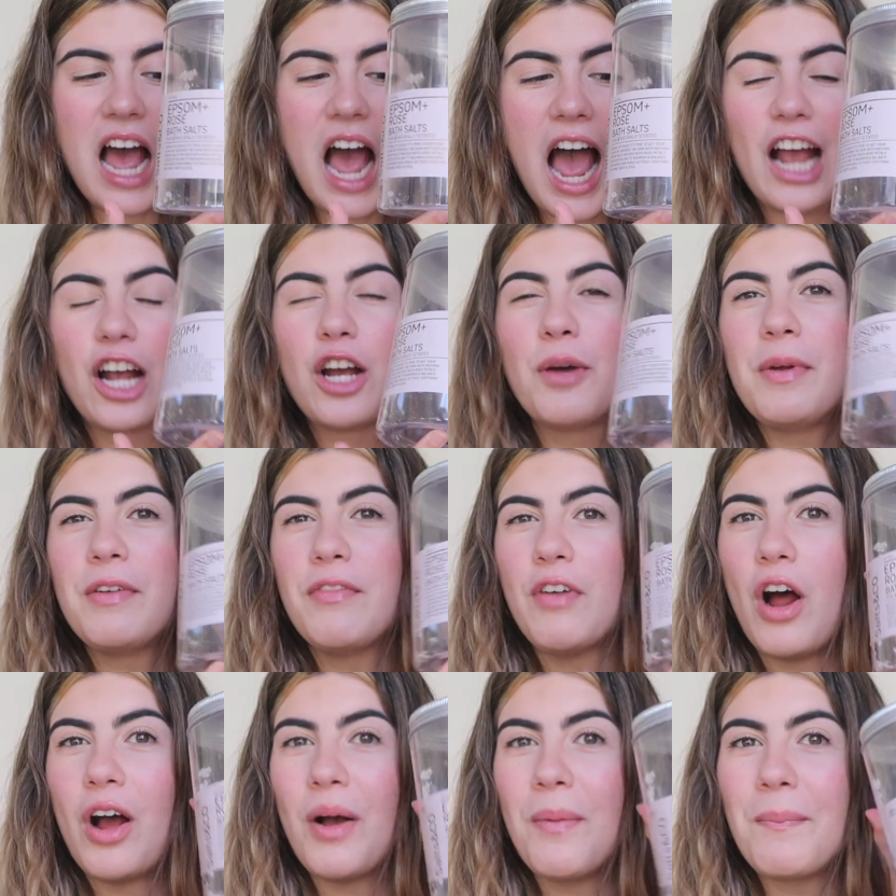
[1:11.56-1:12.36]
I could be
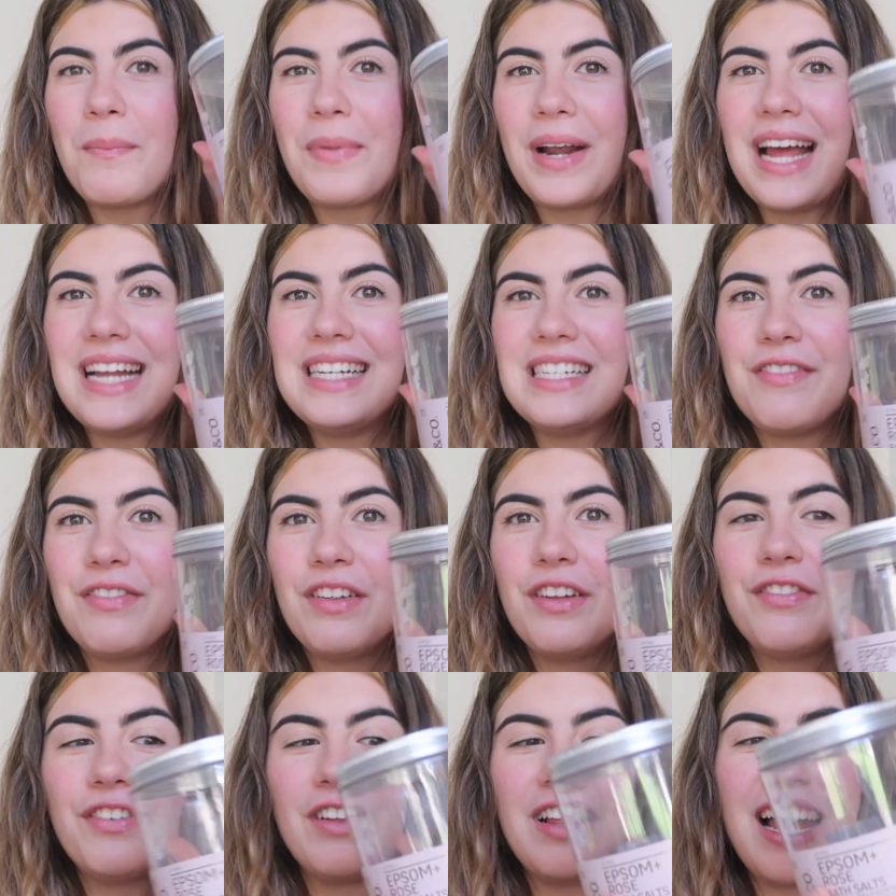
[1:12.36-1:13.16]
wrong, but I
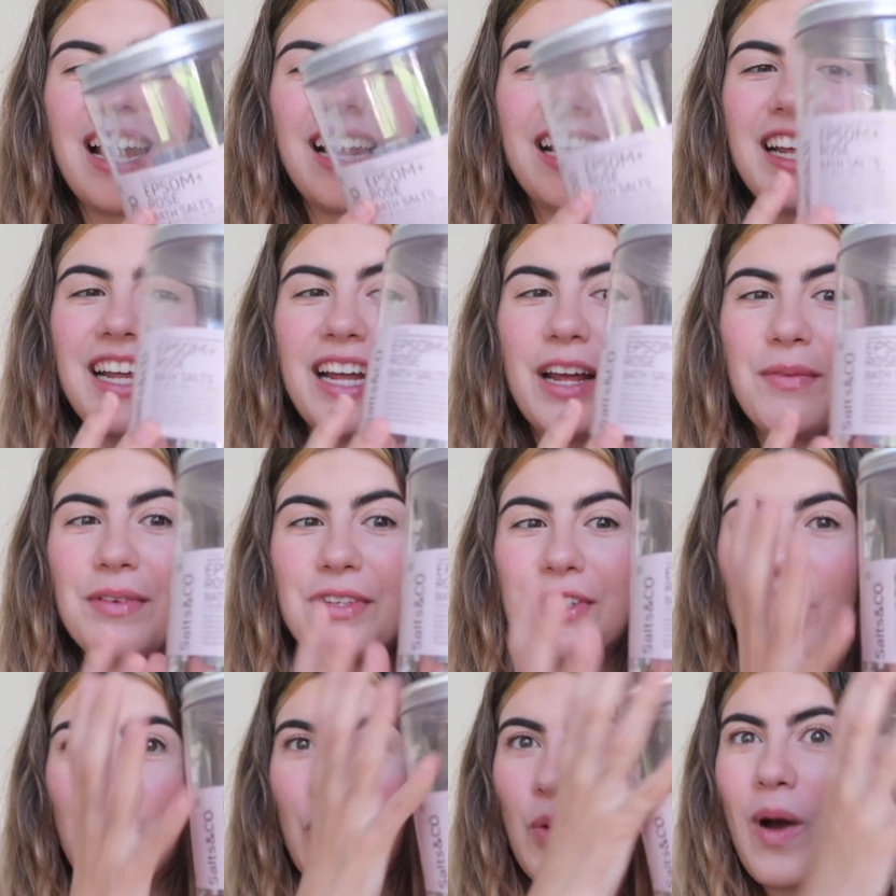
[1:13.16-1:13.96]
definitely feel like it
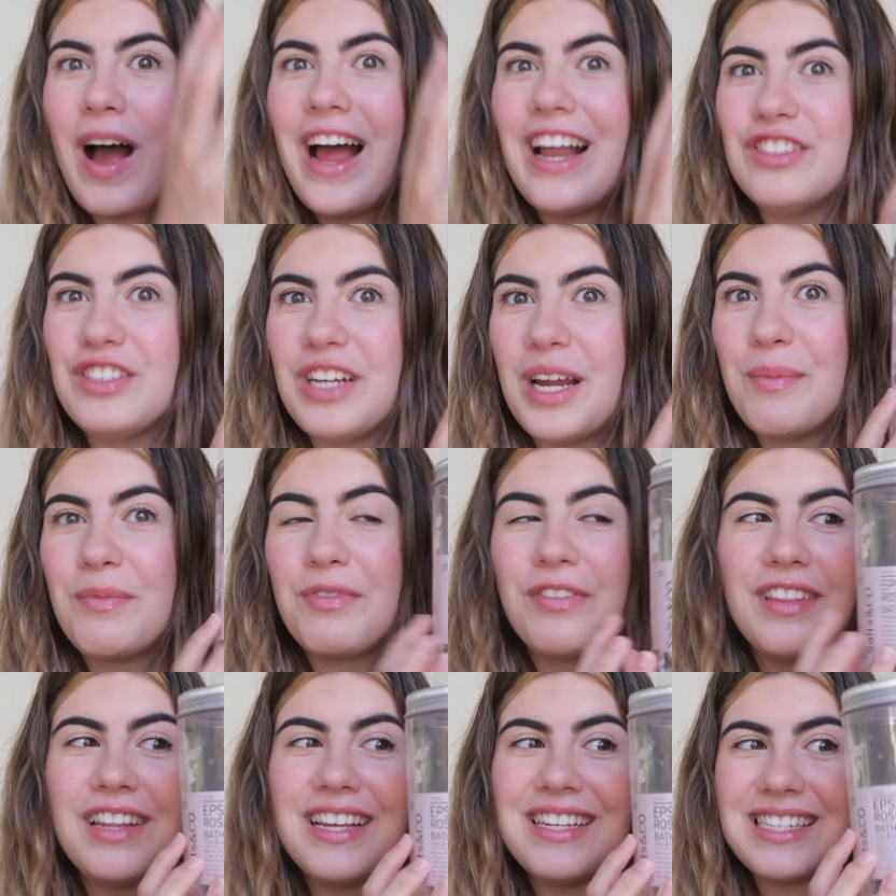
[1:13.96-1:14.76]
was quite cheap
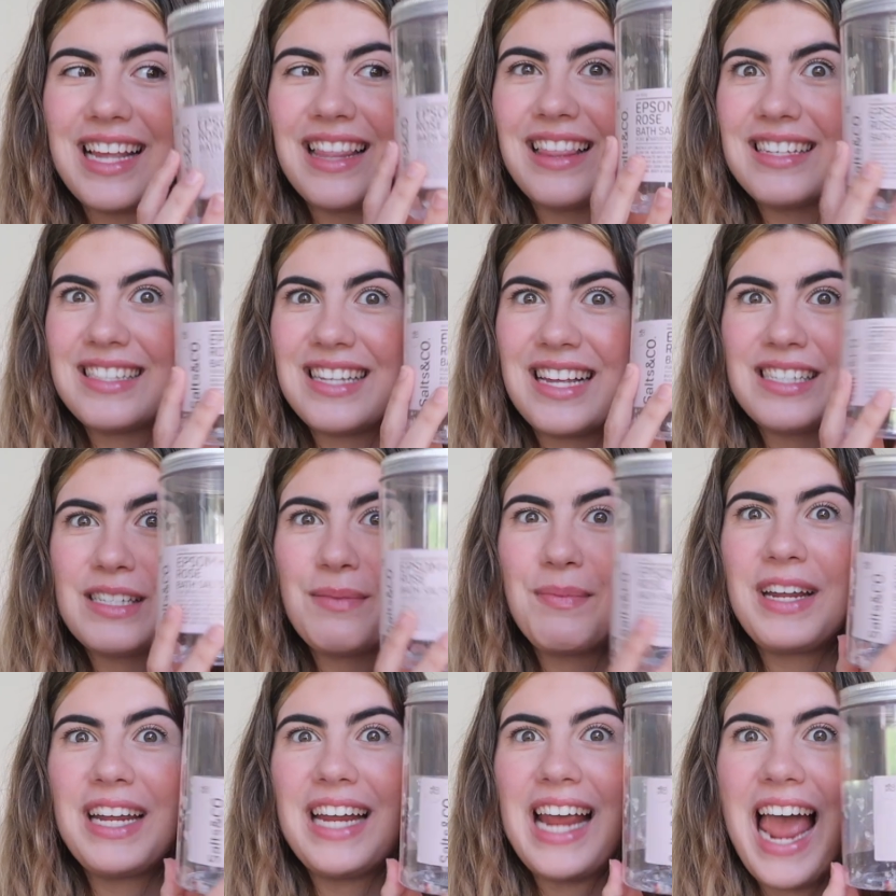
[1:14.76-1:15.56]
for this, and this lasted
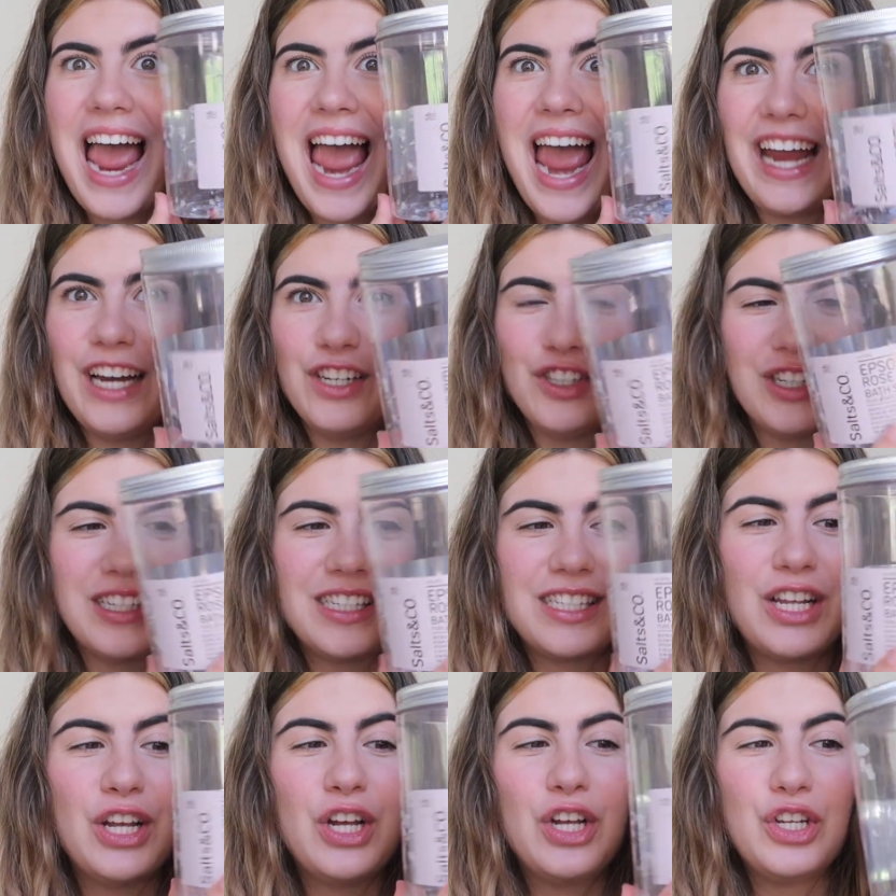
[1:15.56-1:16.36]
me
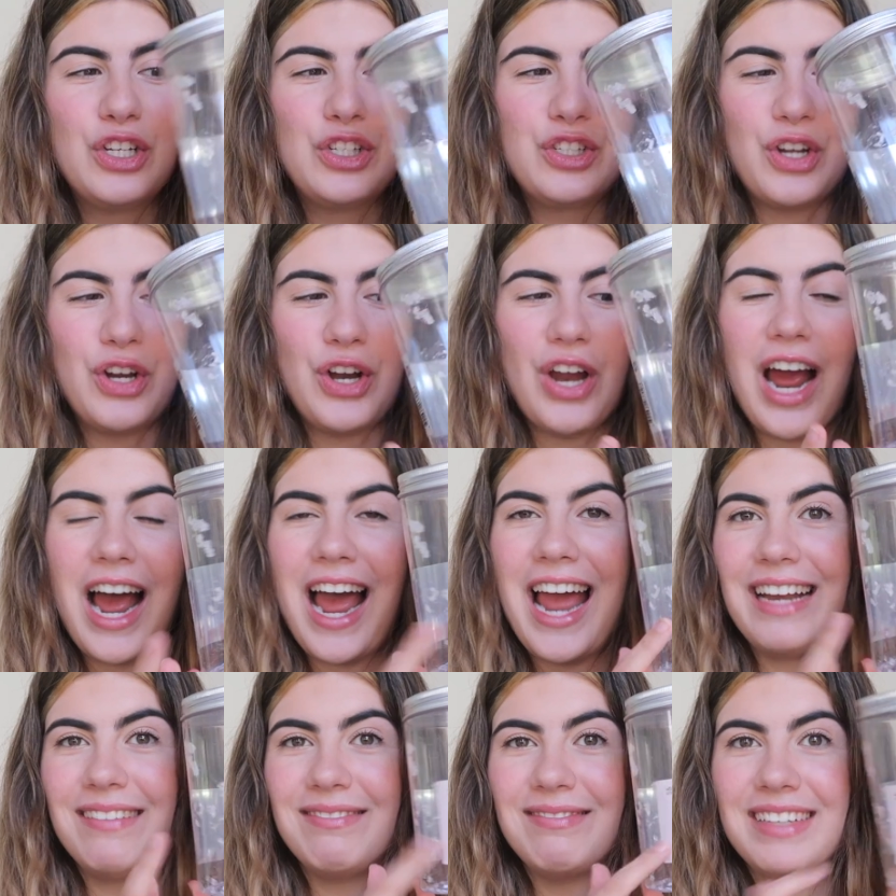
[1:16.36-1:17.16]
ages, so
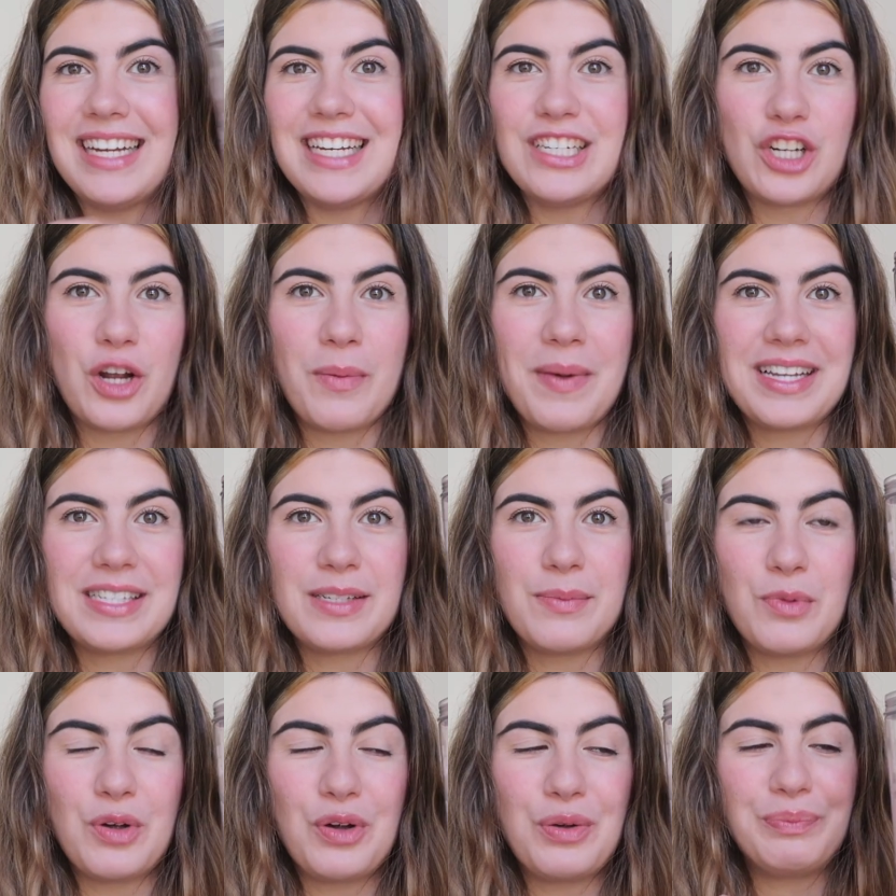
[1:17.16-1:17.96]
I need to go buy
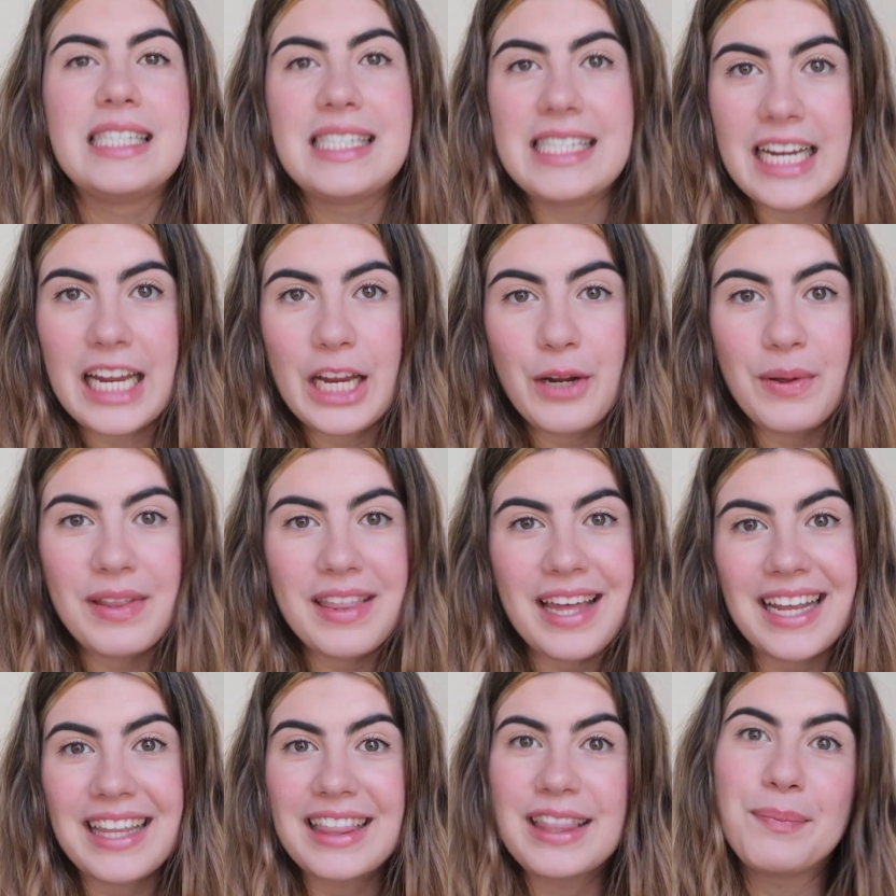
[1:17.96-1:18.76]
some more. Sticking with
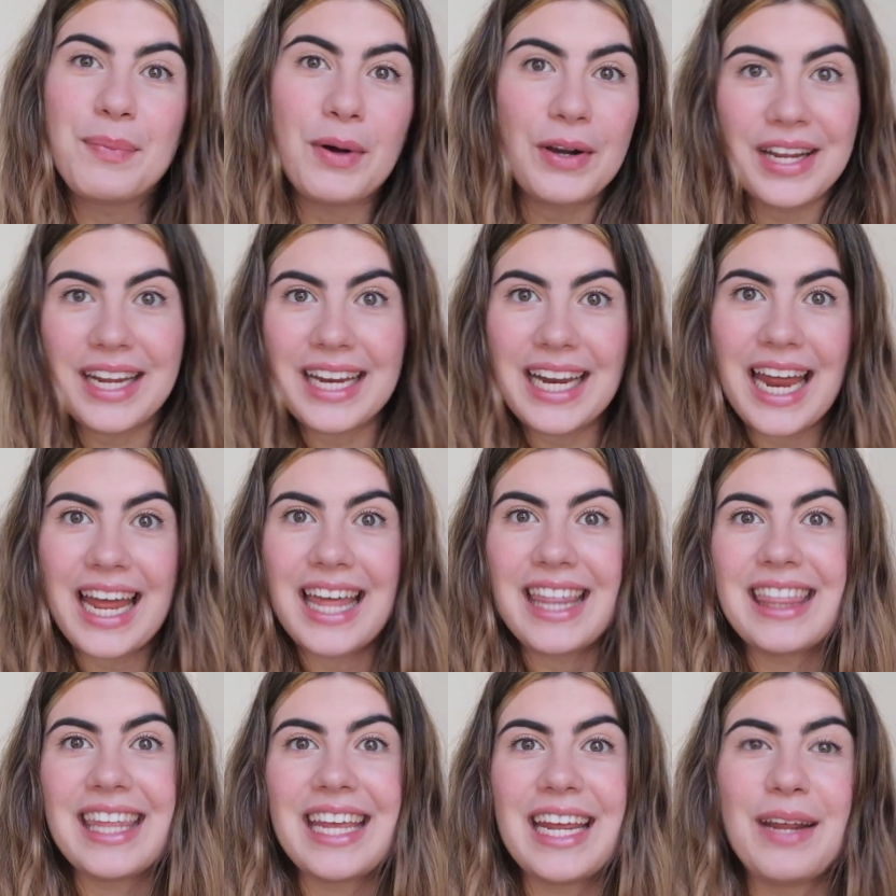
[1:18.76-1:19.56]
like the body
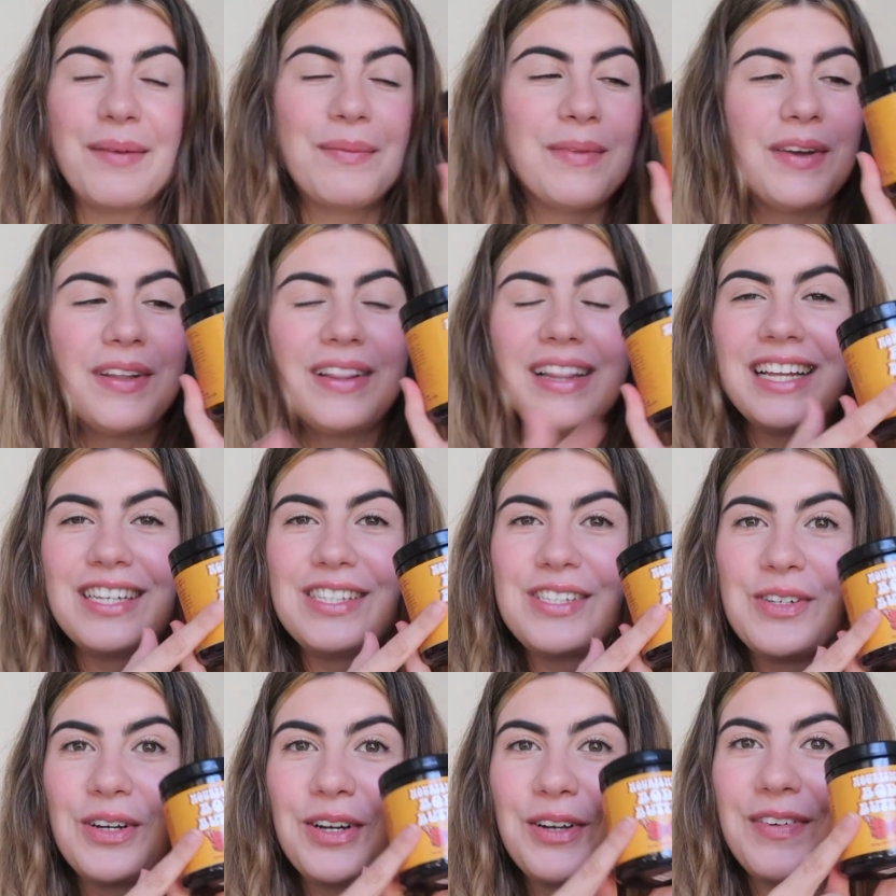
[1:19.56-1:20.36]
care theme,
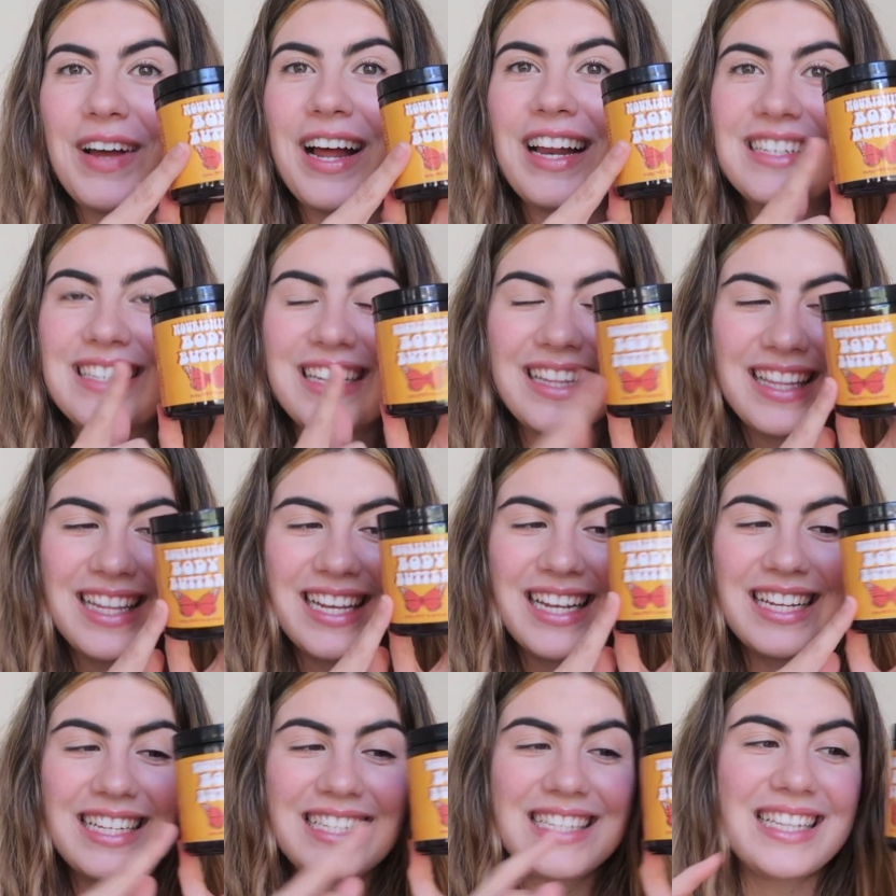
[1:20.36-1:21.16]
let's talk about
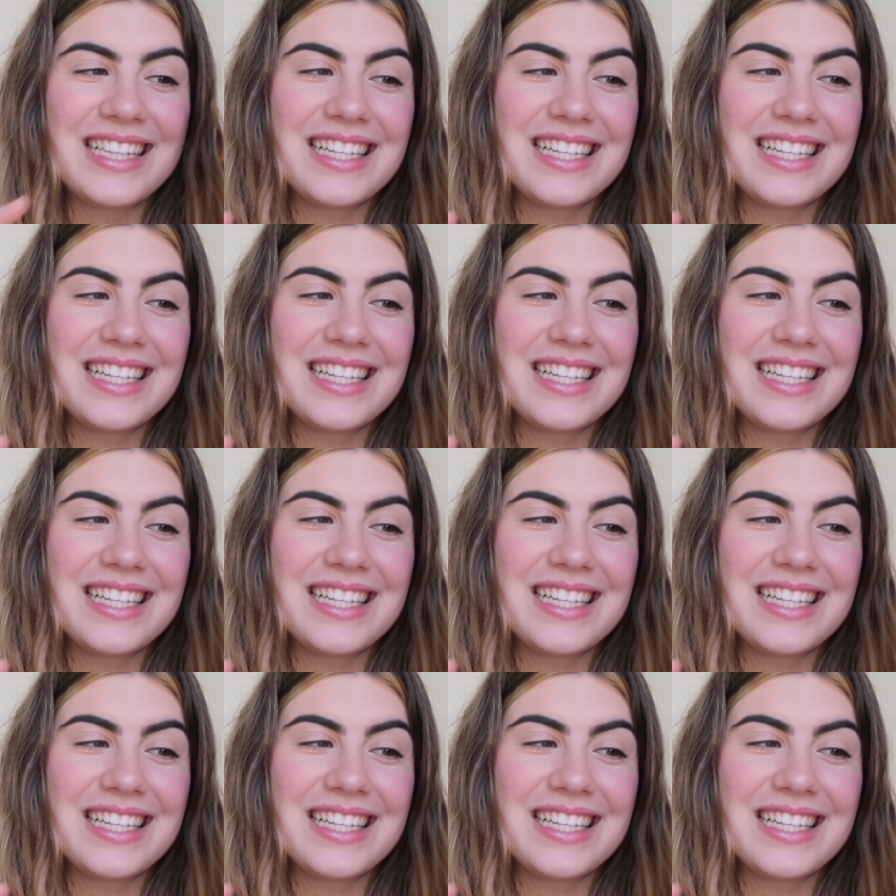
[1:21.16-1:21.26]
this.